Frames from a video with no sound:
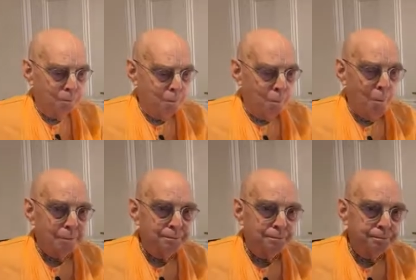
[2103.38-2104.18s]
Srila
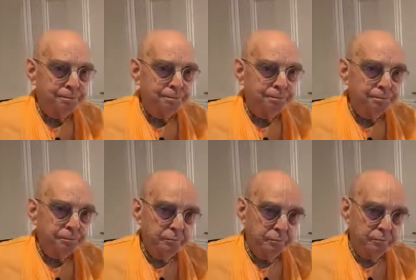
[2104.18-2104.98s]
Prabhupada.
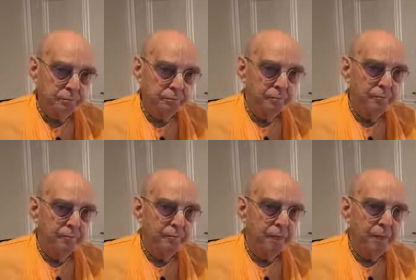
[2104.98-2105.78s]
Jai Ho,
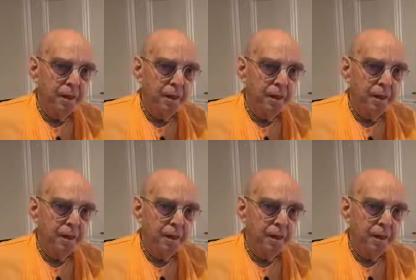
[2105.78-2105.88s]
Maharaj.